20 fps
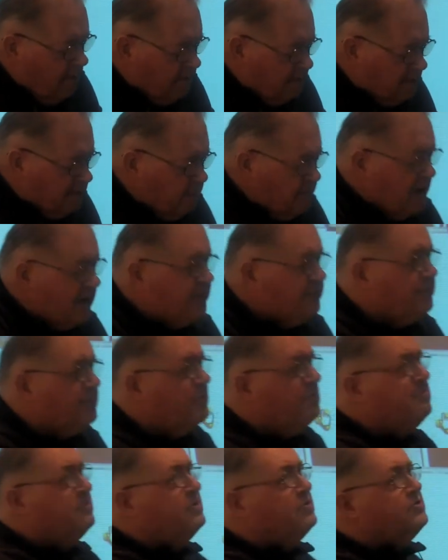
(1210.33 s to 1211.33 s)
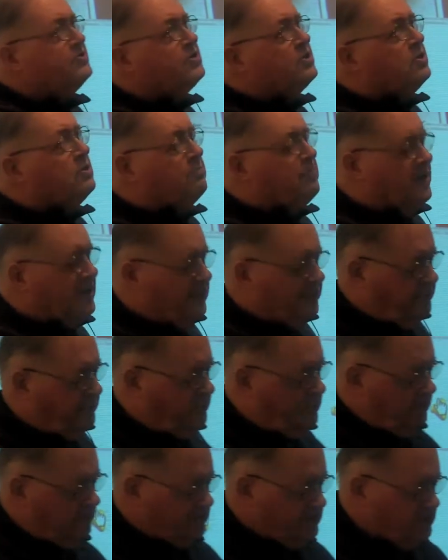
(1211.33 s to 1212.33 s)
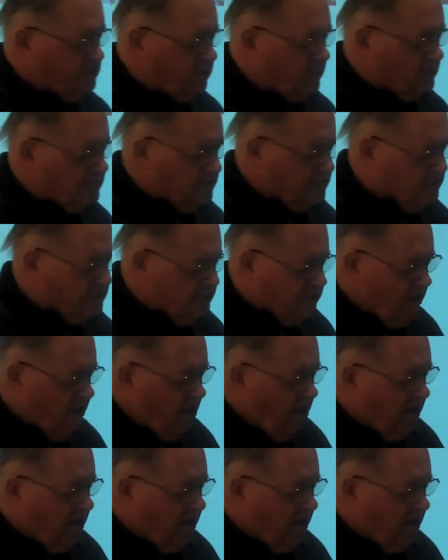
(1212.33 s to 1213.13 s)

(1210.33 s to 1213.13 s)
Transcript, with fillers: But a breakthrough, a musical breakthrough of sorts,